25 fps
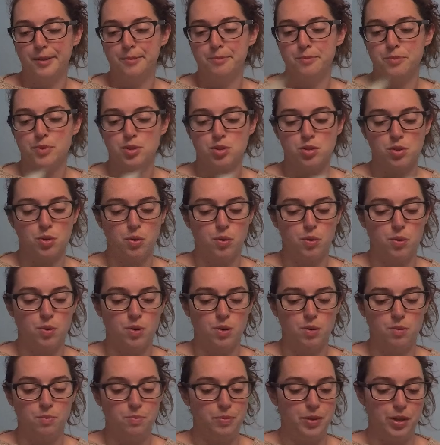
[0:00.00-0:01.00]

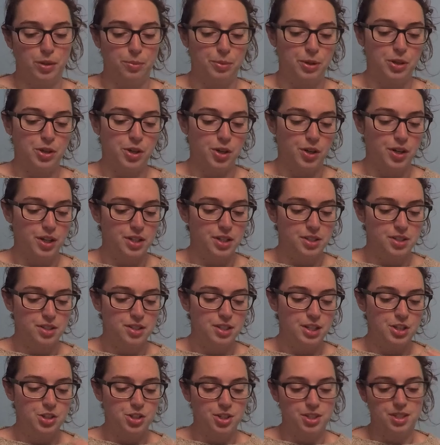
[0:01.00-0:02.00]
So I'll be curious to
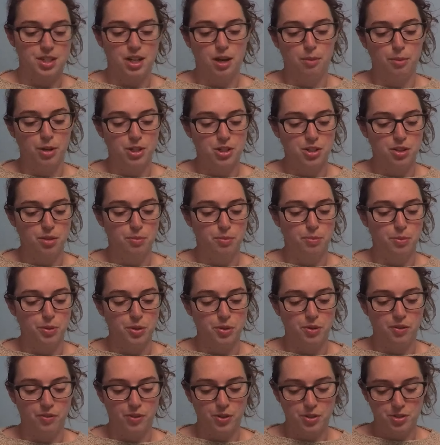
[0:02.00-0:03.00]
see just how much of the
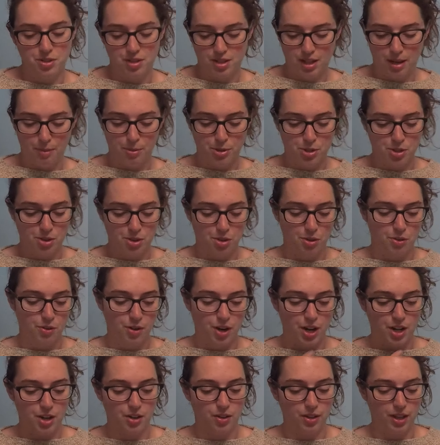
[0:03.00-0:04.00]
blue versus how much of the
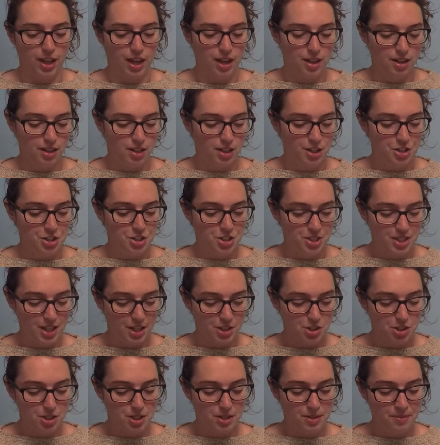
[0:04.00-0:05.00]
gray you'll get in each
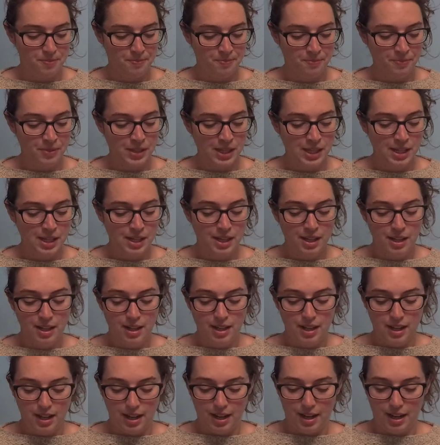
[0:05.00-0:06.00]
section.
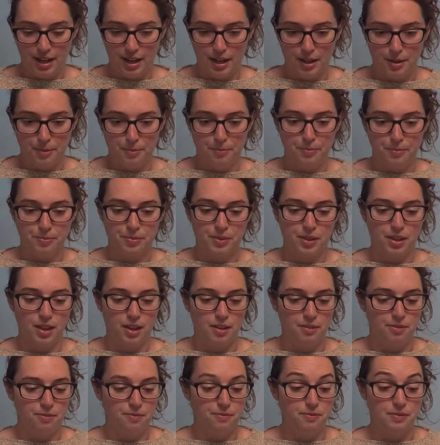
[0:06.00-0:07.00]

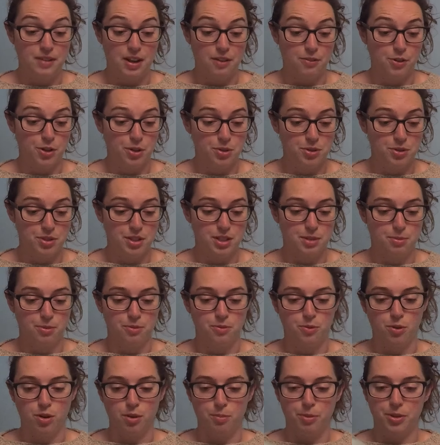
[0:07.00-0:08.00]
I've never used these
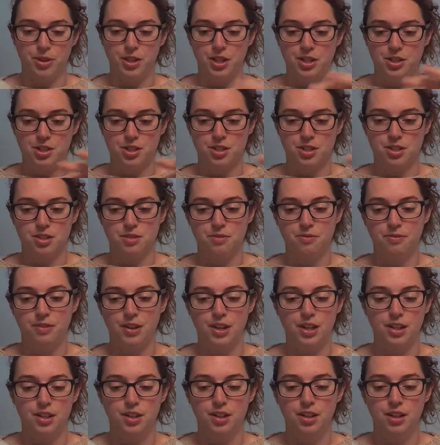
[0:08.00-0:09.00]
before, but they just
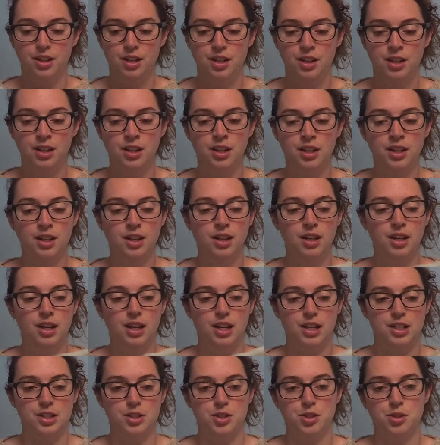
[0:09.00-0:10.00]
feed
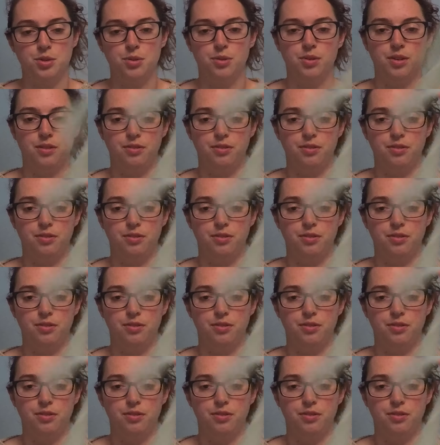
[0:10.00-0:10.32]
into a